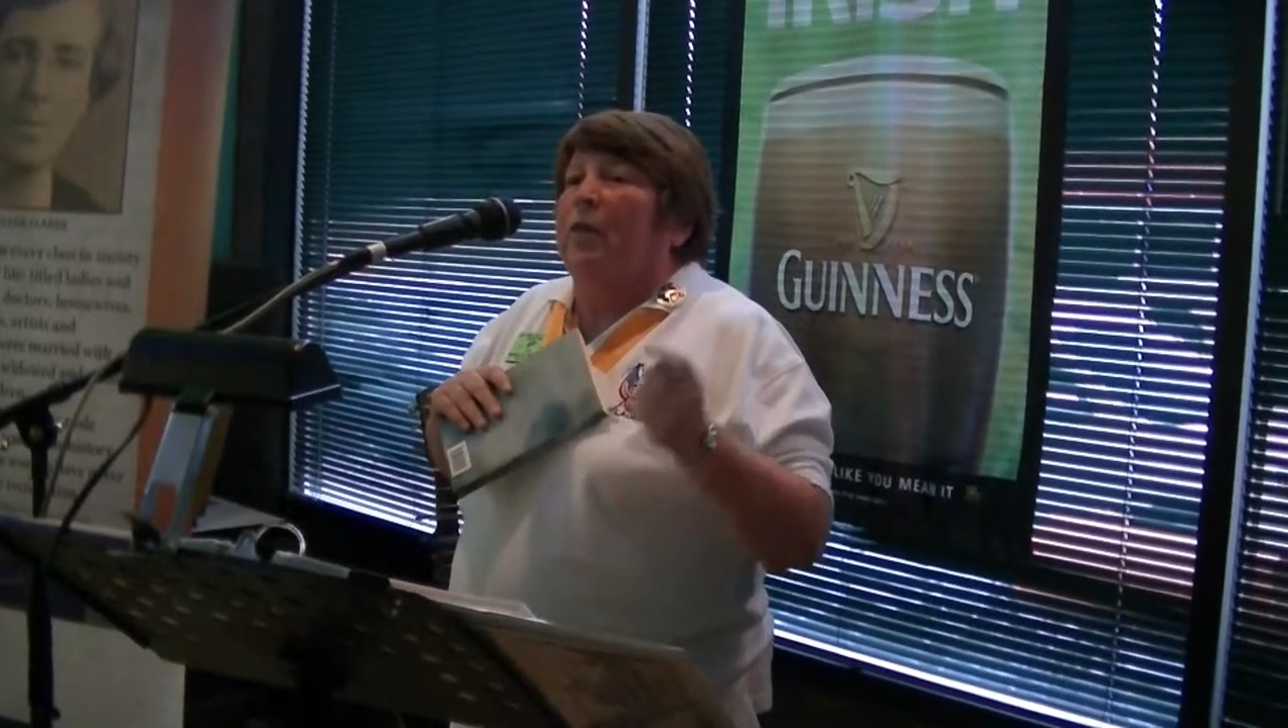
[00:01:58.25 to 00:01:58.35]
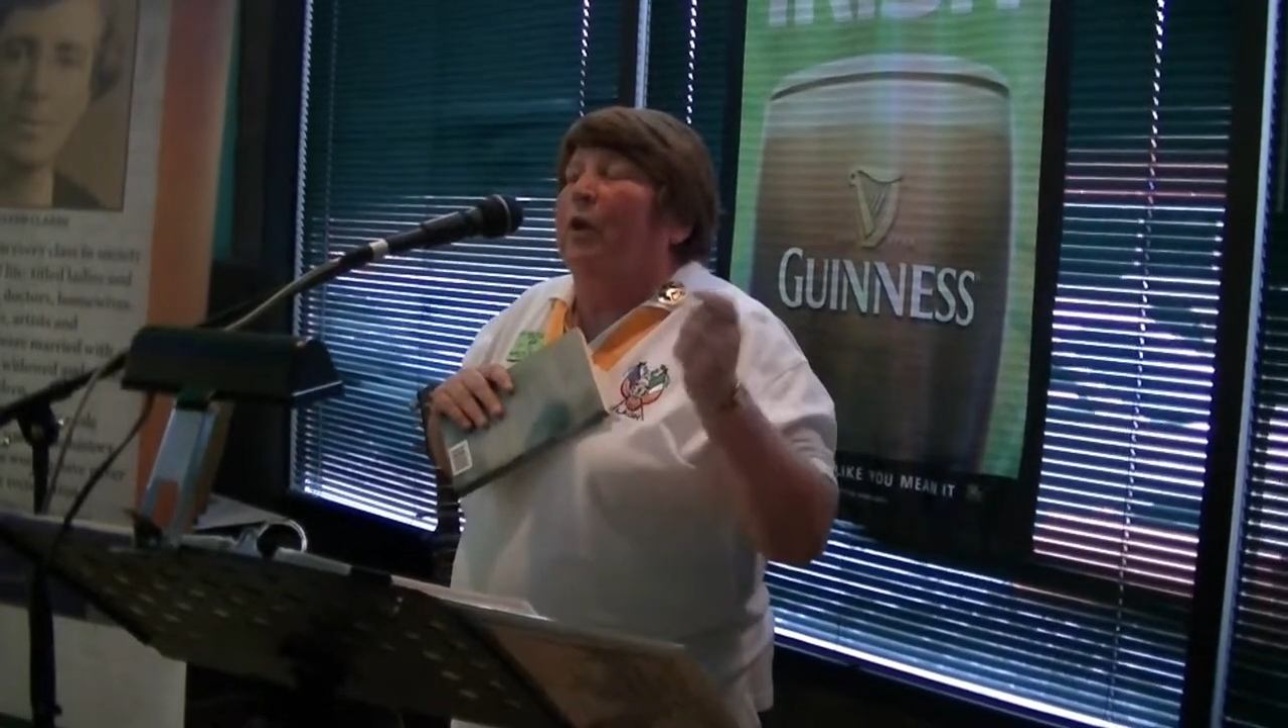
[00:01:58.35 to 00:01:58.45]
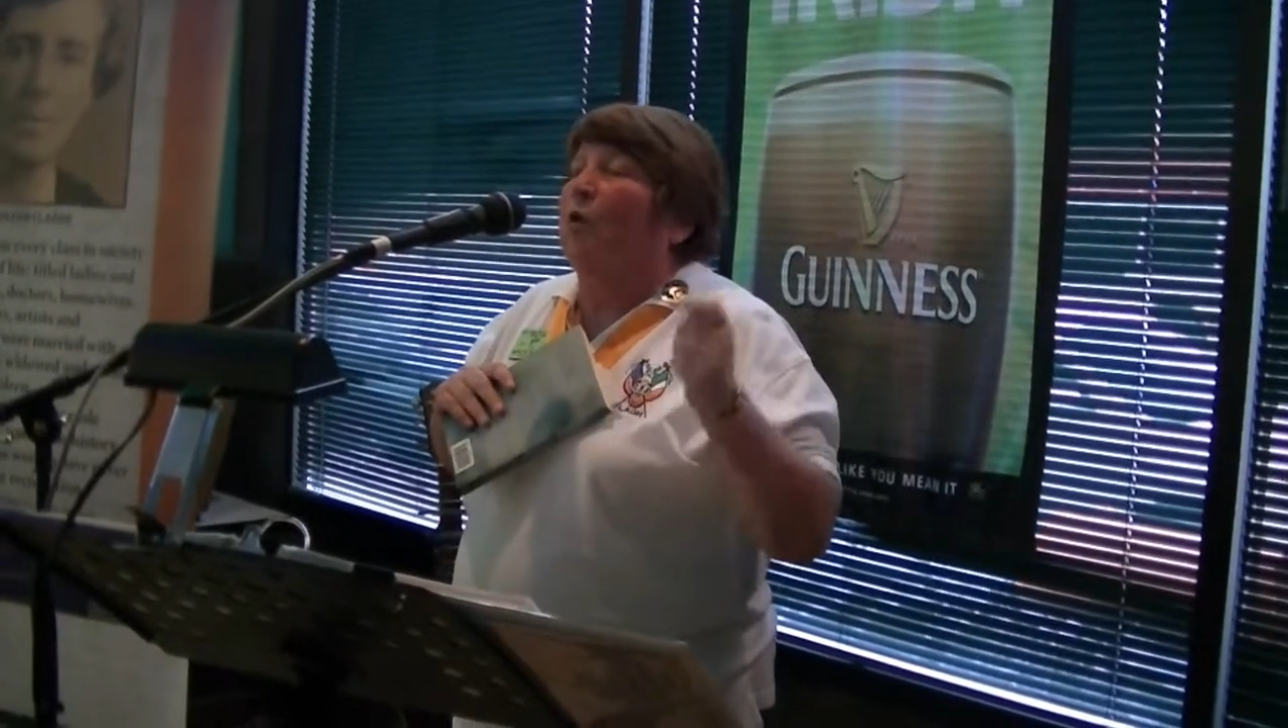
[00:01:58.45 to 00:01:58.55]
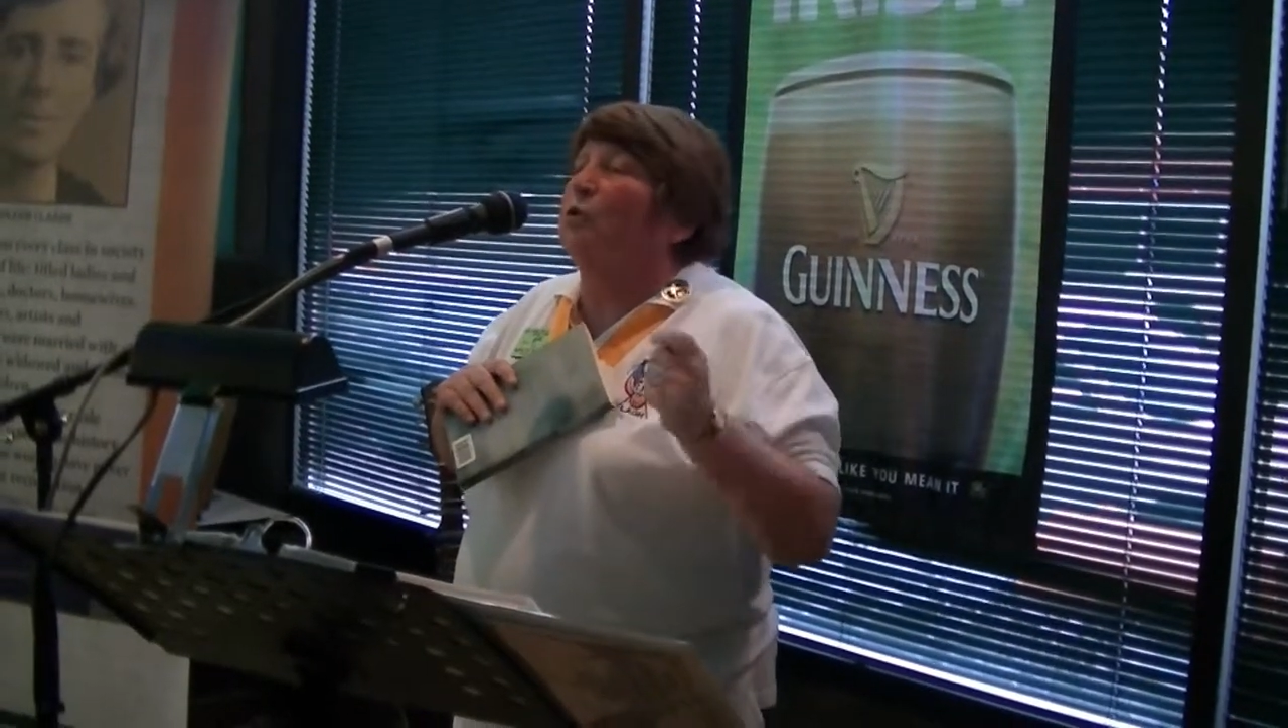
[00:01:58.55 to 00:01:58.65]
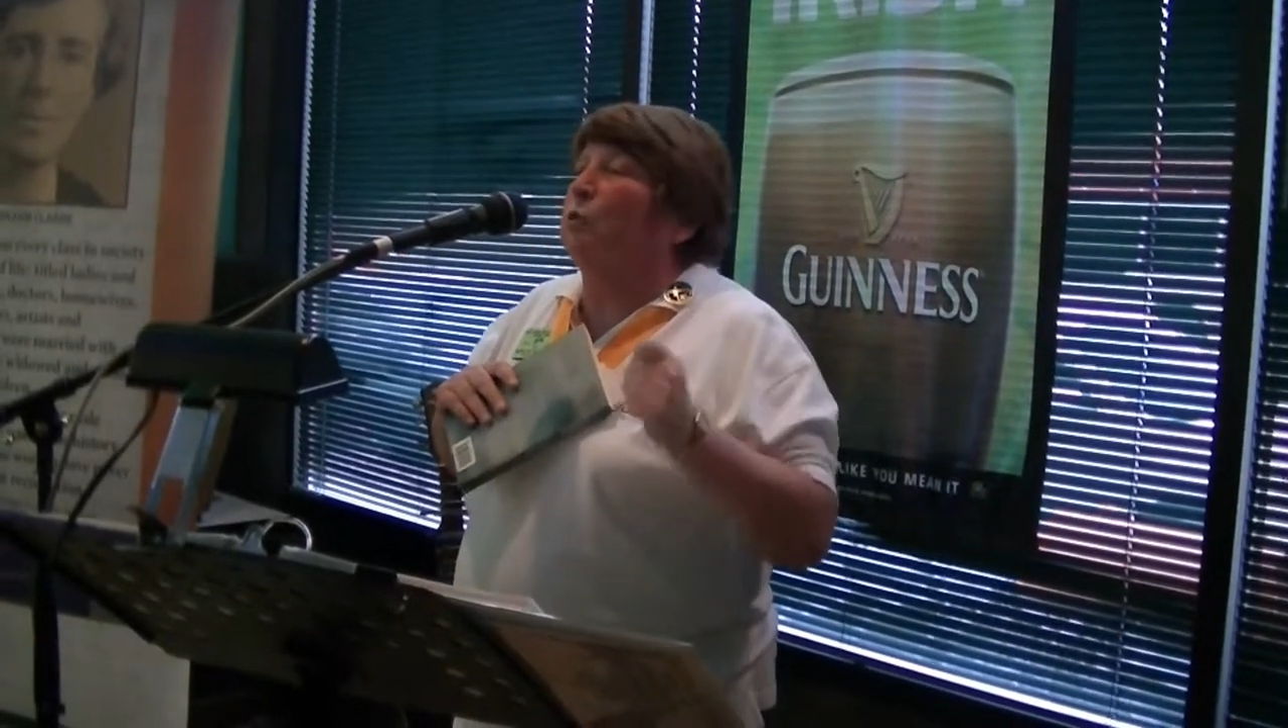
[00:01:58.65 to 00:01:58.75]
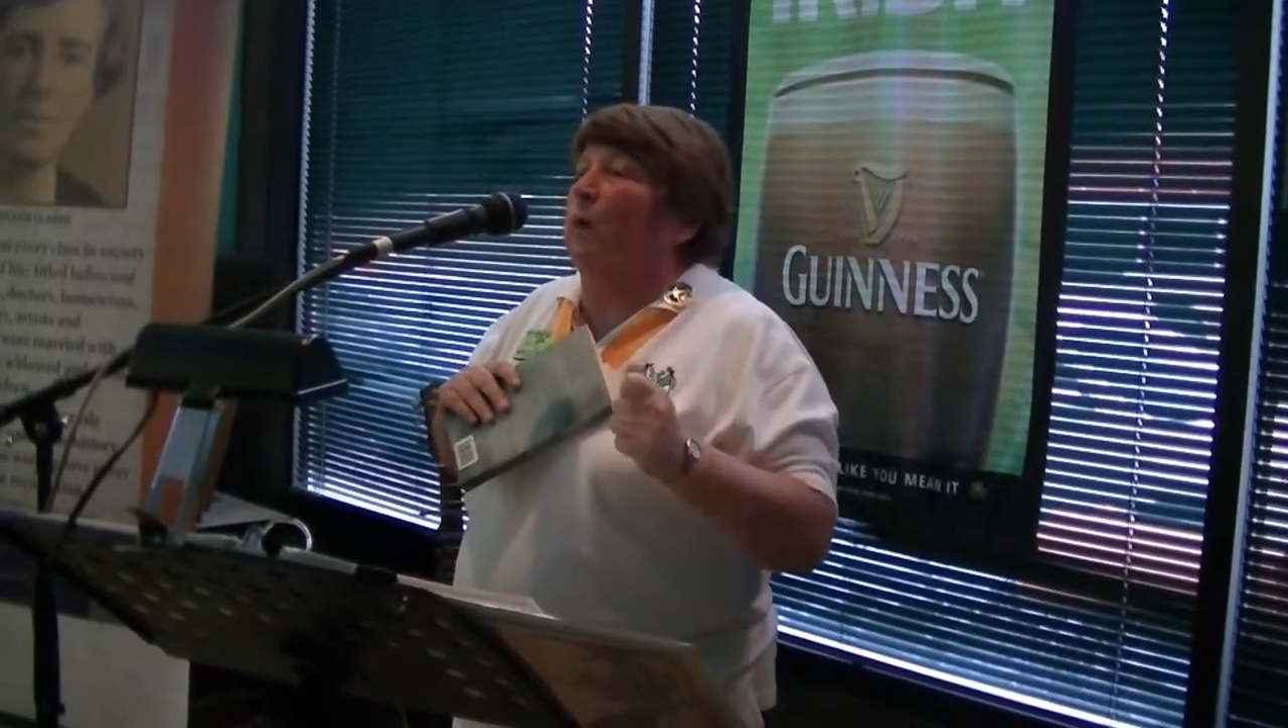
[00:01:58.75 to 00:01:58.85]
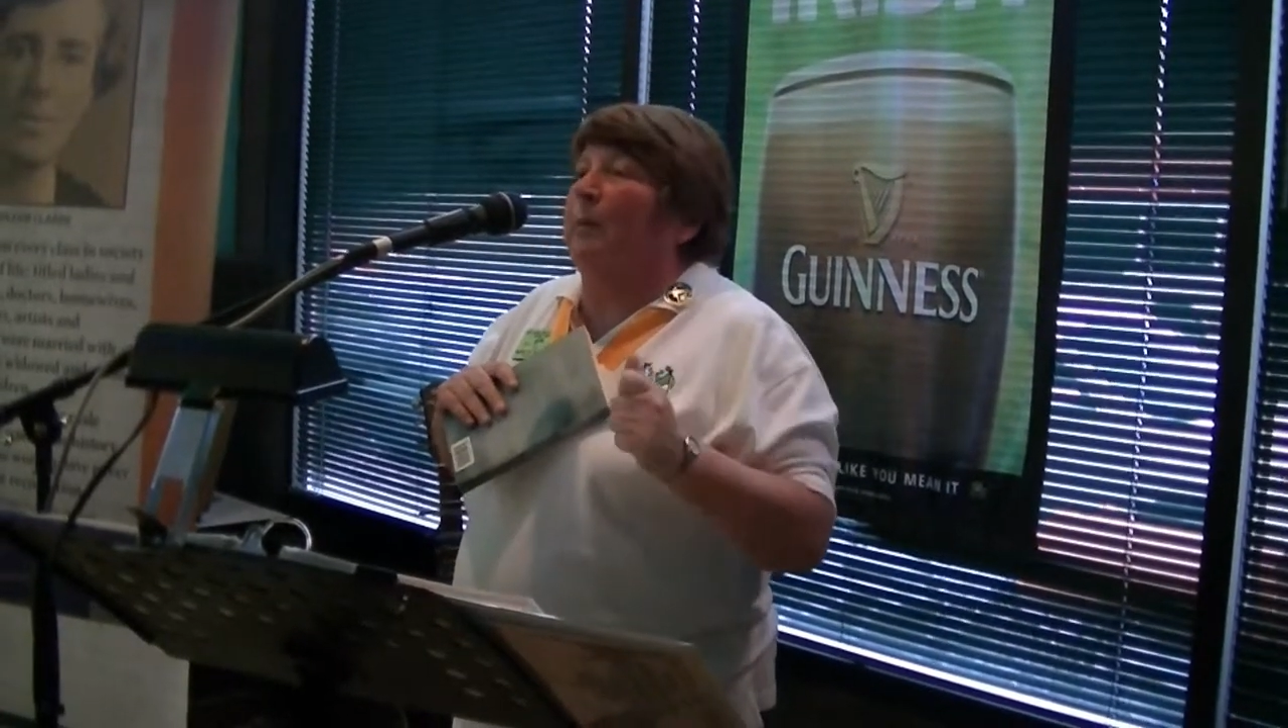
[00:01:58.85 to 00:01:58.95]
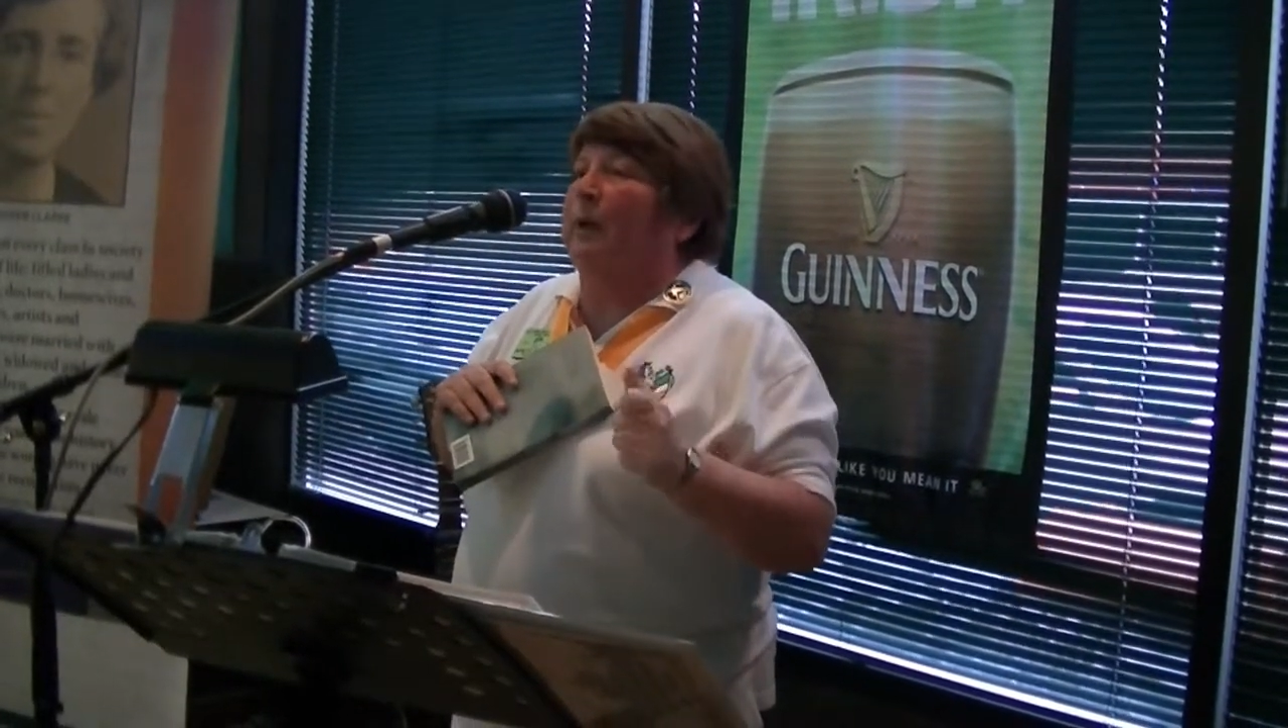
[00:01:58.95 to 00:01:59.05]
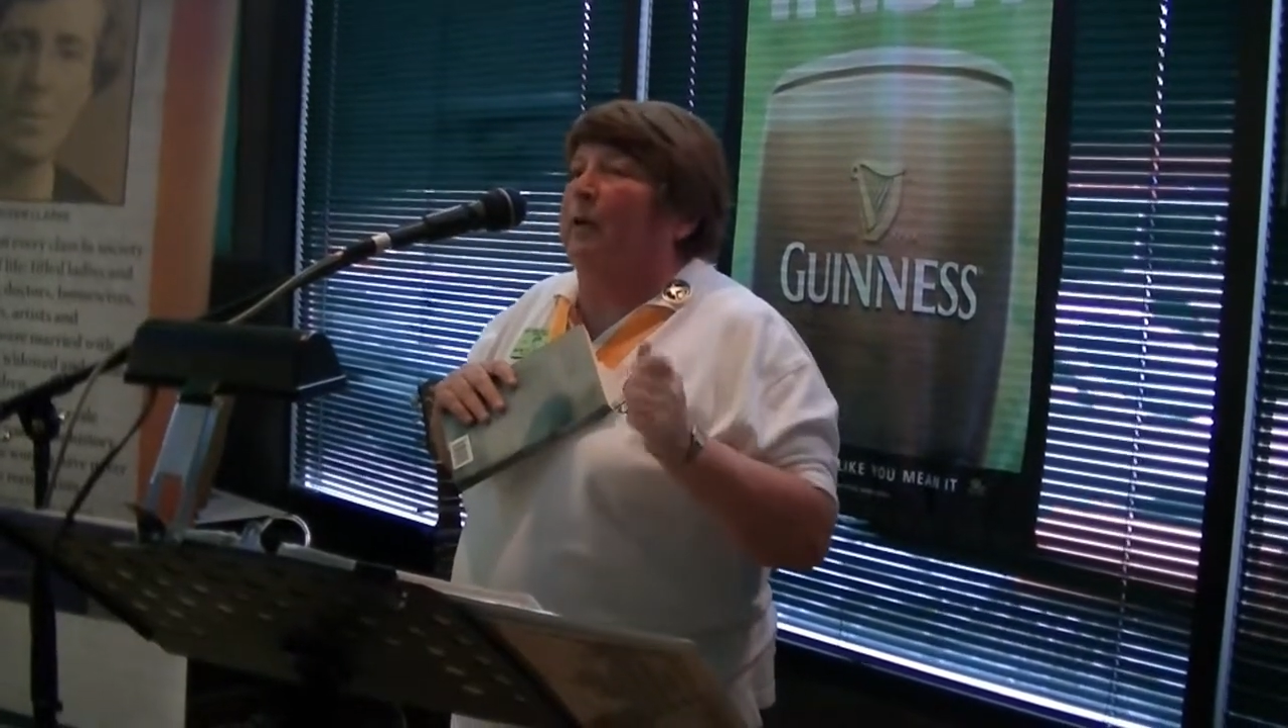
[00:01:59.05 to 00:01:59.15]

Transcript: Those women